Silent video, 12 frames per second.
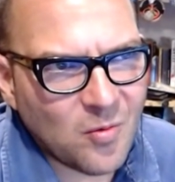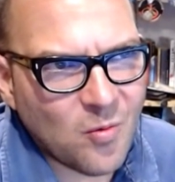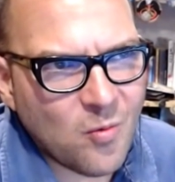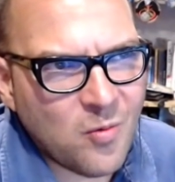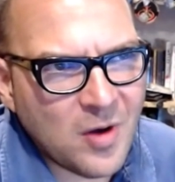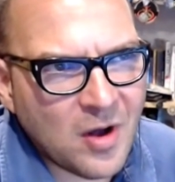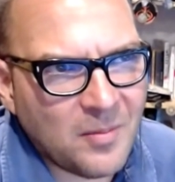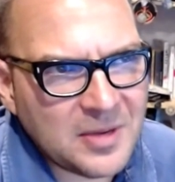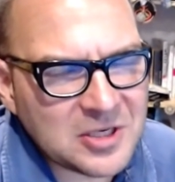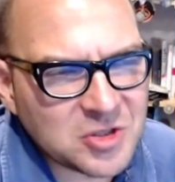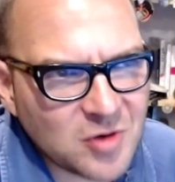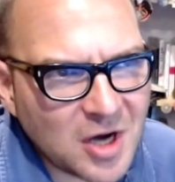will be
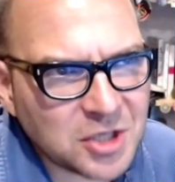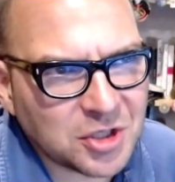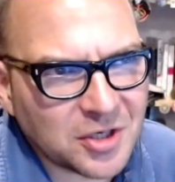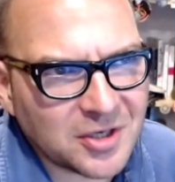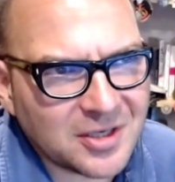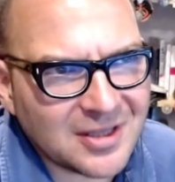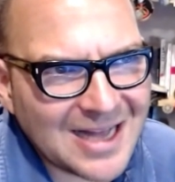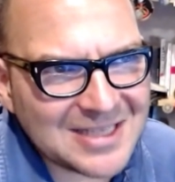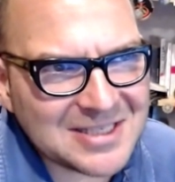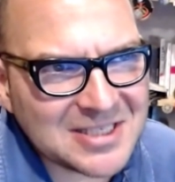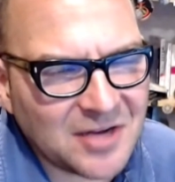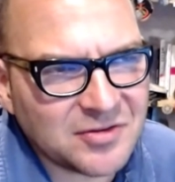structured. That
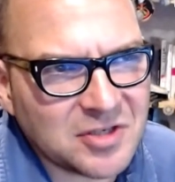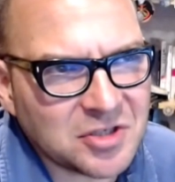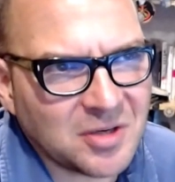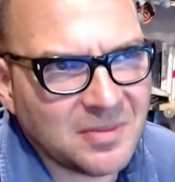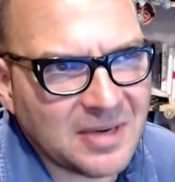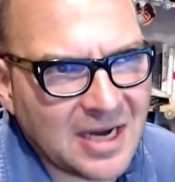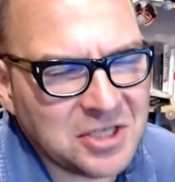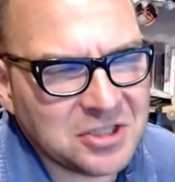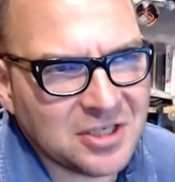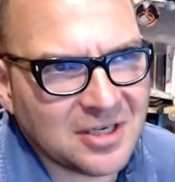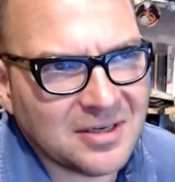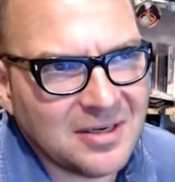
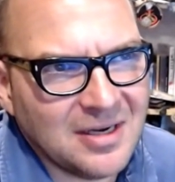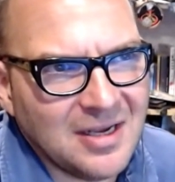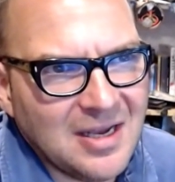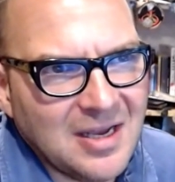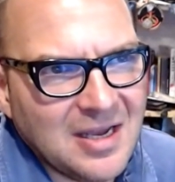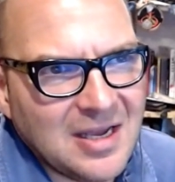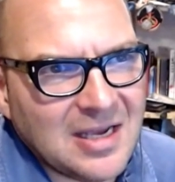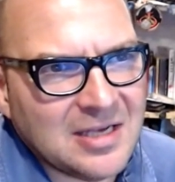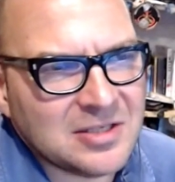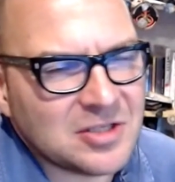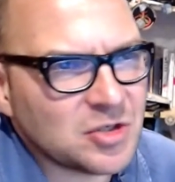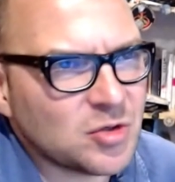self-determination
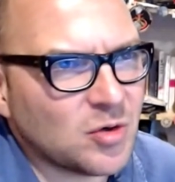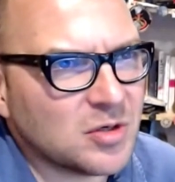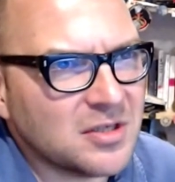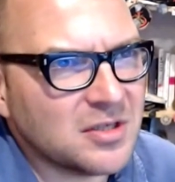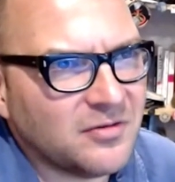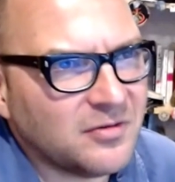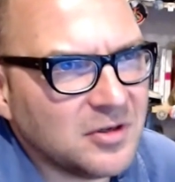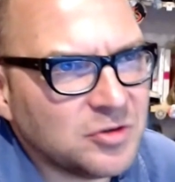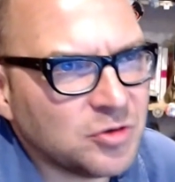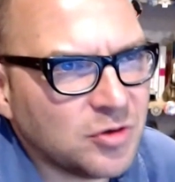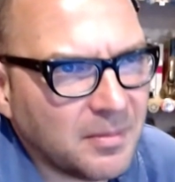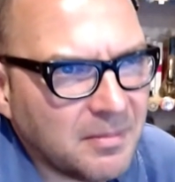is the source of
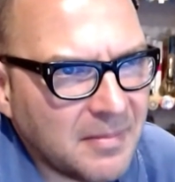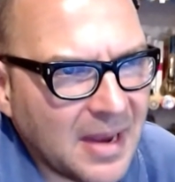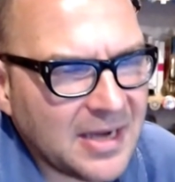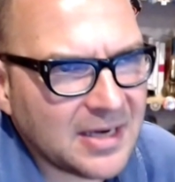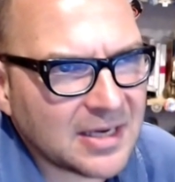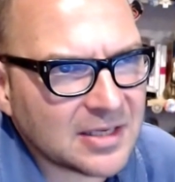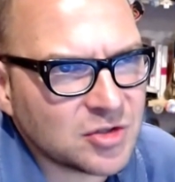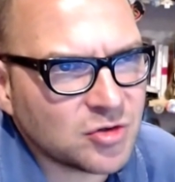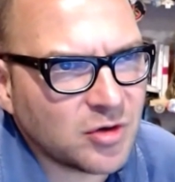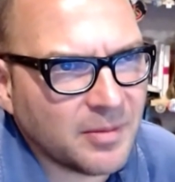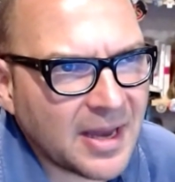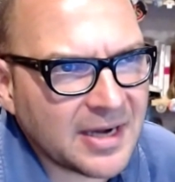tremendous
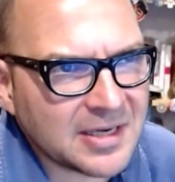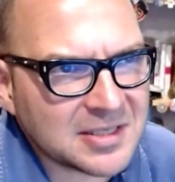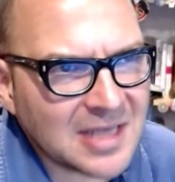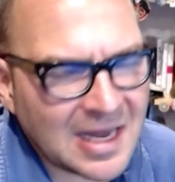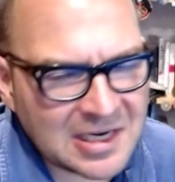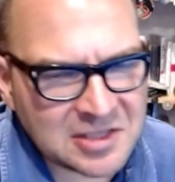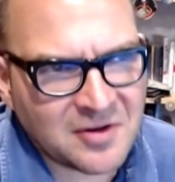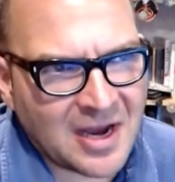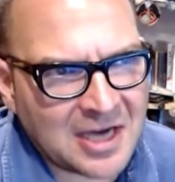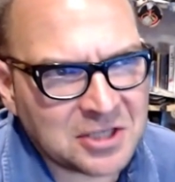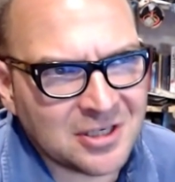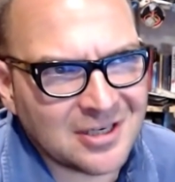
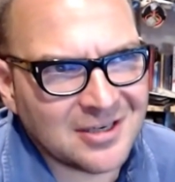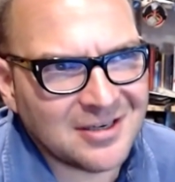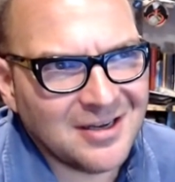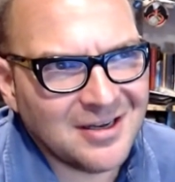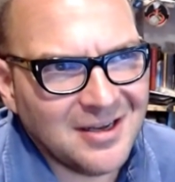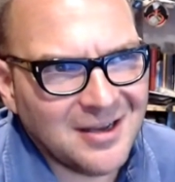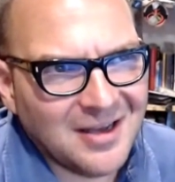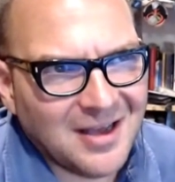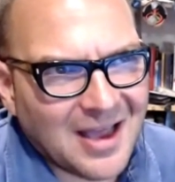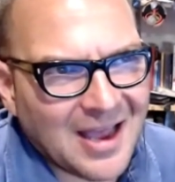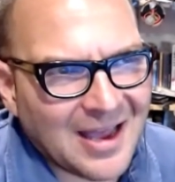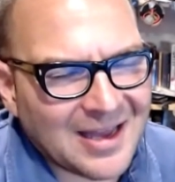satisfaction,
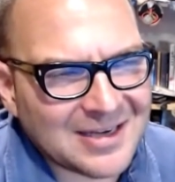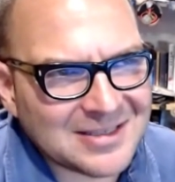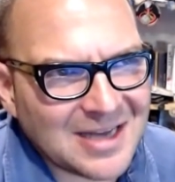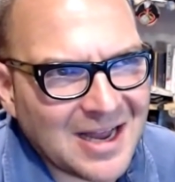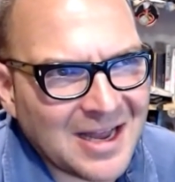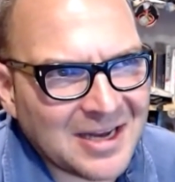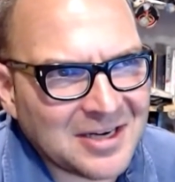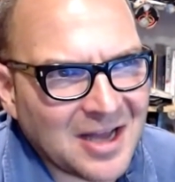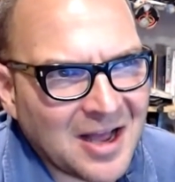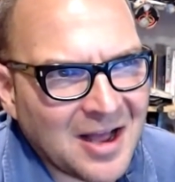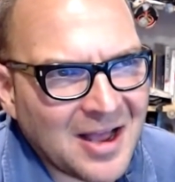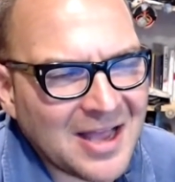and
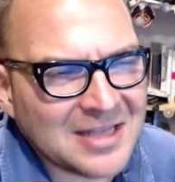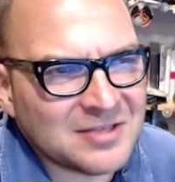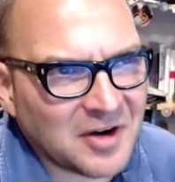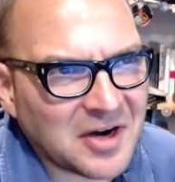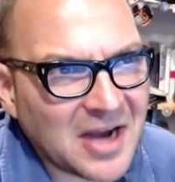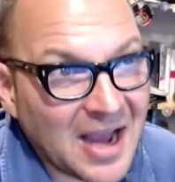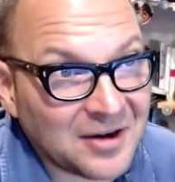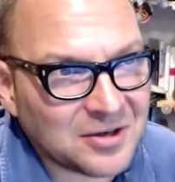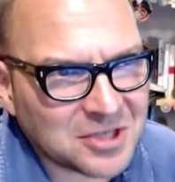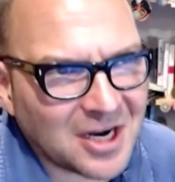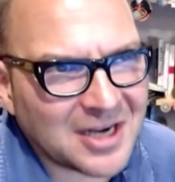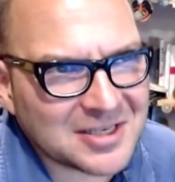it's very
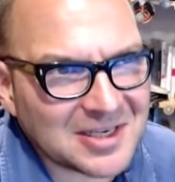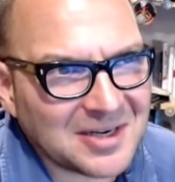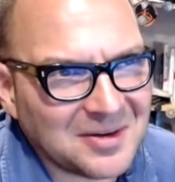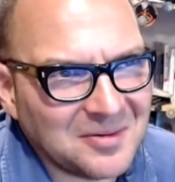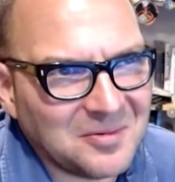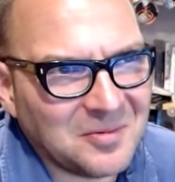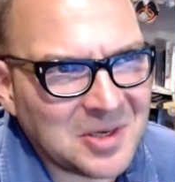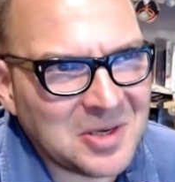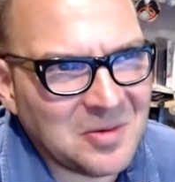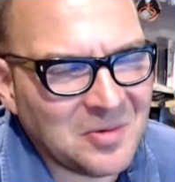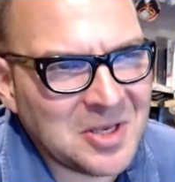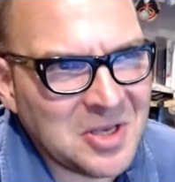energizing
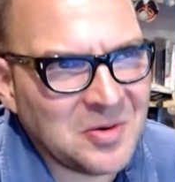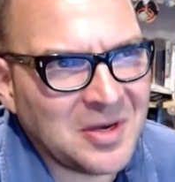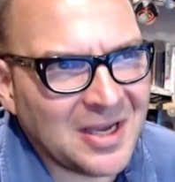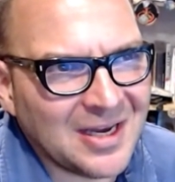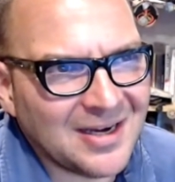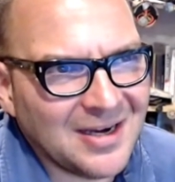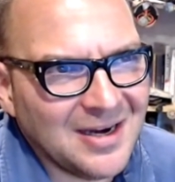when you can